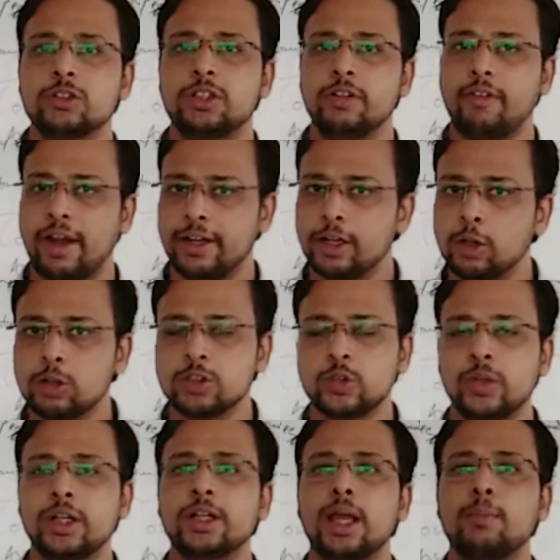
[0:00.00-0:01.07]
was divided
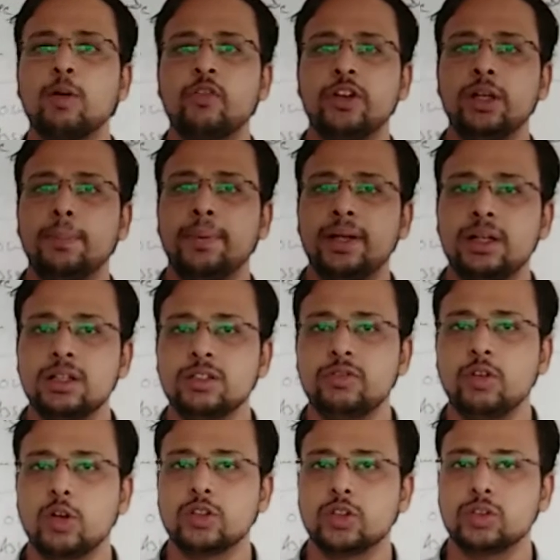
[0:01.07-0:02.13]
also at the time of
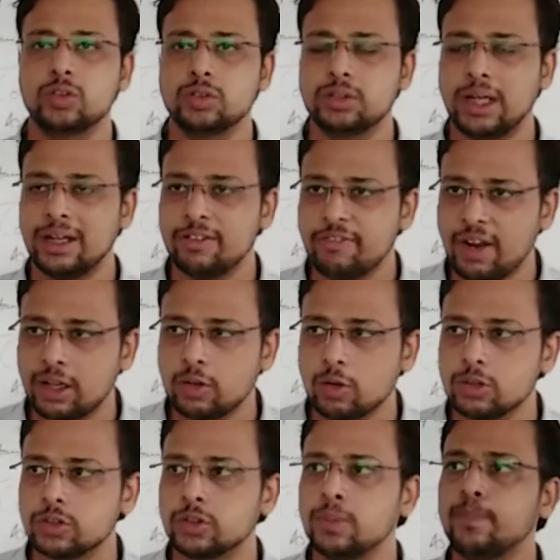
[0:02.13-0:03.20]
independence, we also know that fact
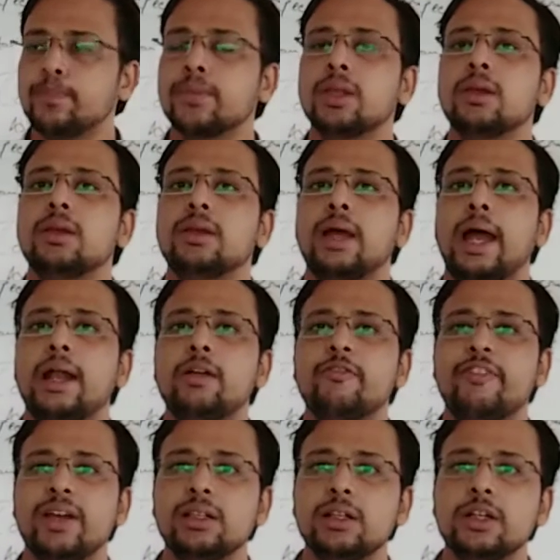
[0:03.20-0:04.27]
also.
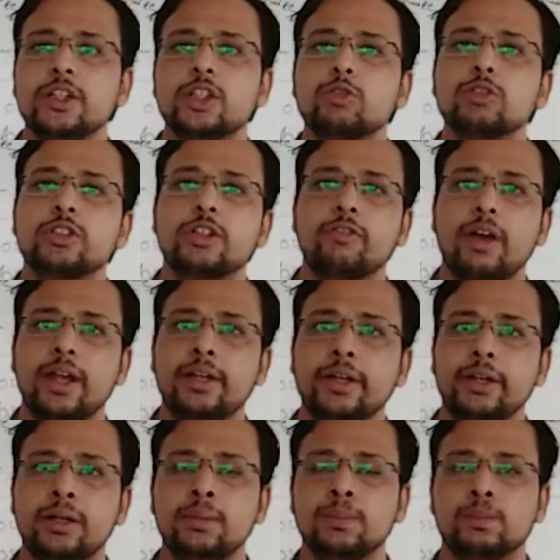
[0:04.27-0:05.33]
And when the nation was
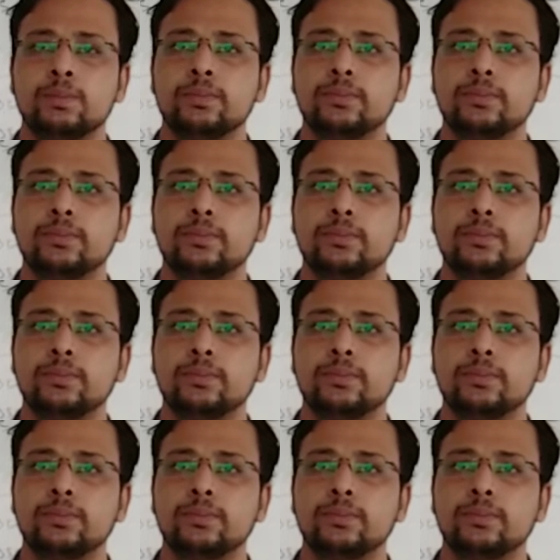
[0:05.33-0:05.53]
divided,